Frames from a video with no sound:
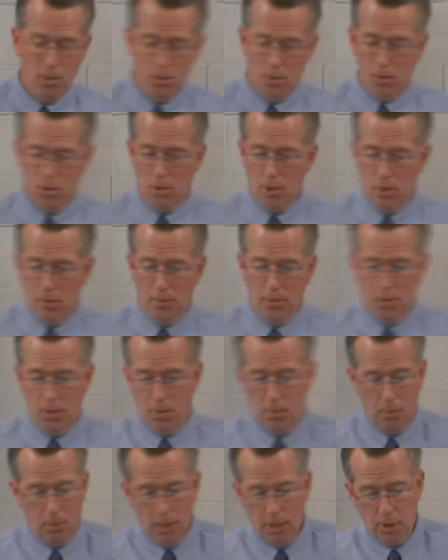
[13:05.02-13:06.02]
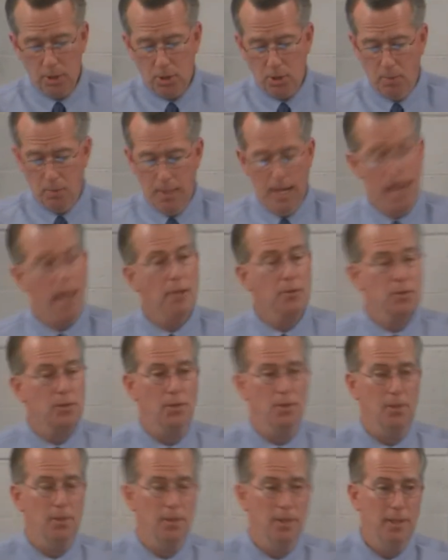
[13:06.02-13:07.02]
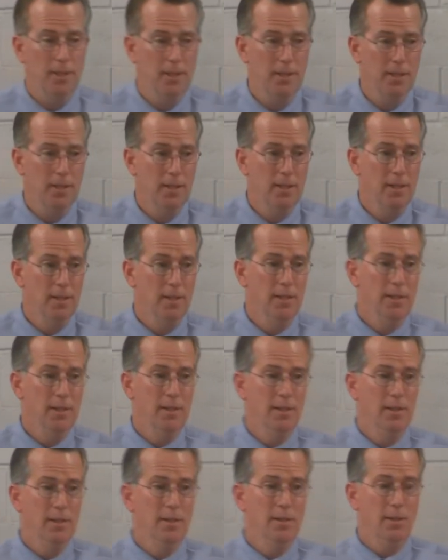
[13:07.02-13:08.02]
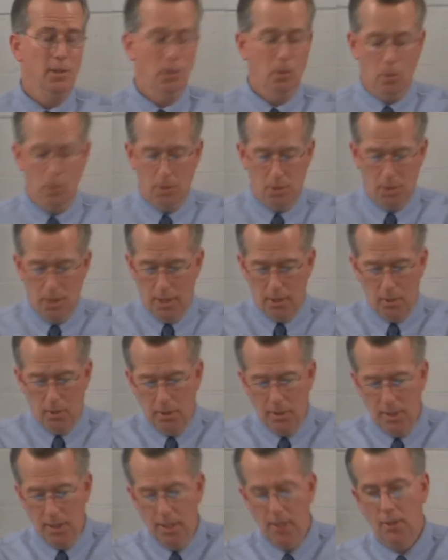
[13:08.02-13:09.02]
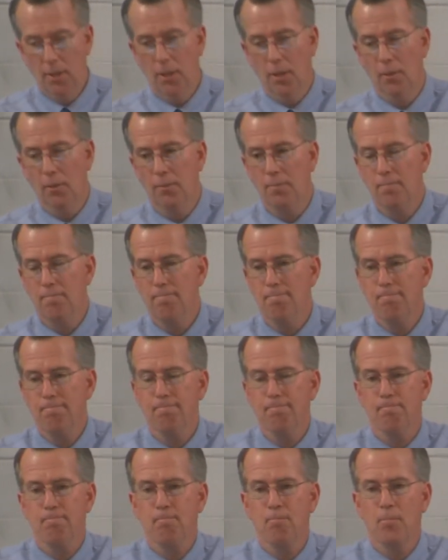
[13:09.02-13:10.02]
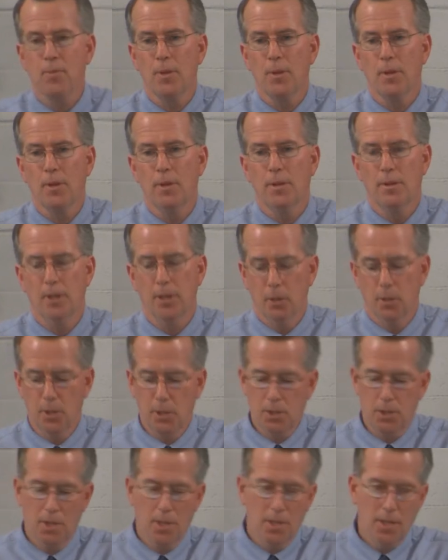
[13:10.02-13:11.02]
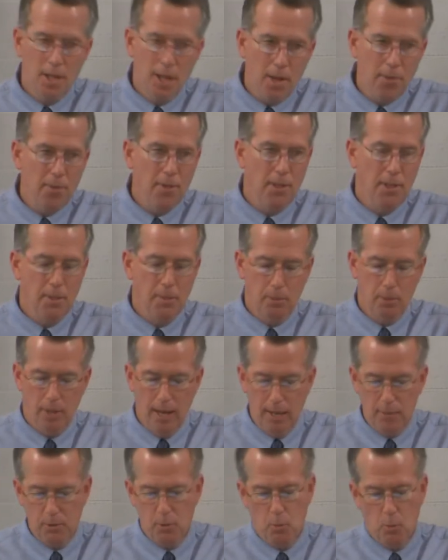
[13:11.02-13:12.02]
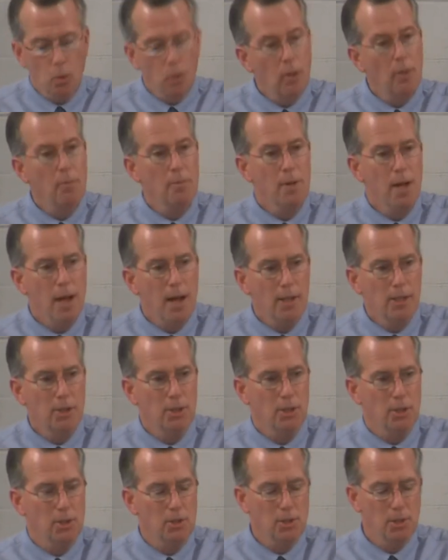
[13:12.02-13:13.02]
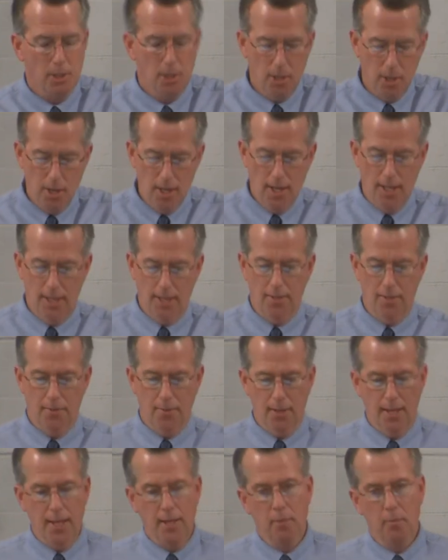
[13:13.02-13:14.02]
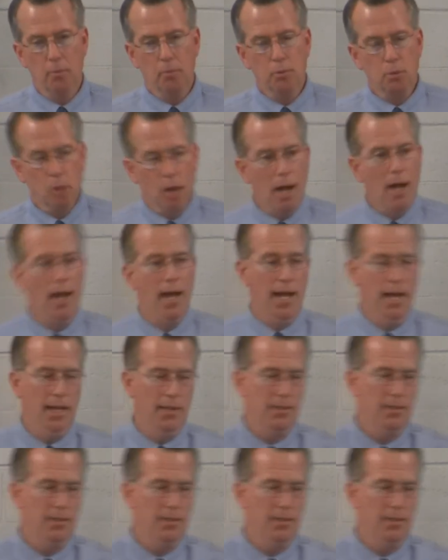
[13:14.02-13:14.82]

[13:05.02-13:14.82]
you deserve that your prayer should be answered, the Lord is not going to hear you. There is nothing perhaps more obnoxious to God than pride.